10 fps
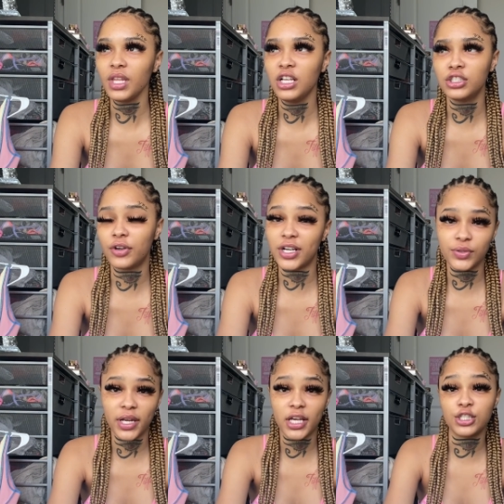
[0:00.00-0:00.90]
She
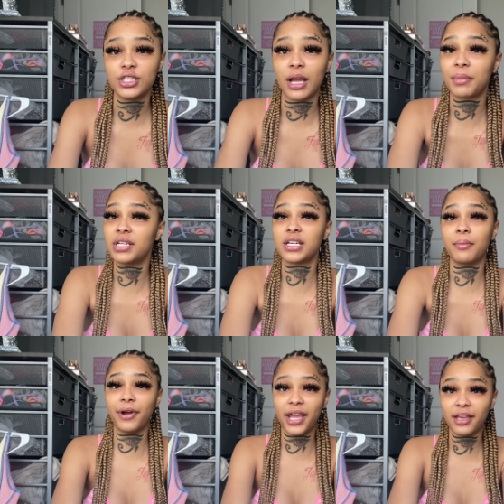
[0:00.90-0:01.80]
graduated. She's like, I'm going to take
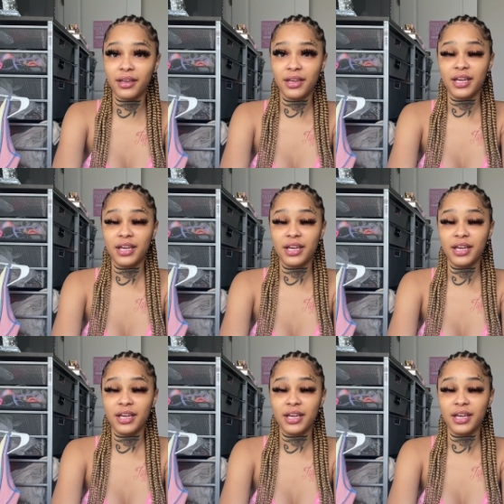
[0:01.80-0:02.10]
a break.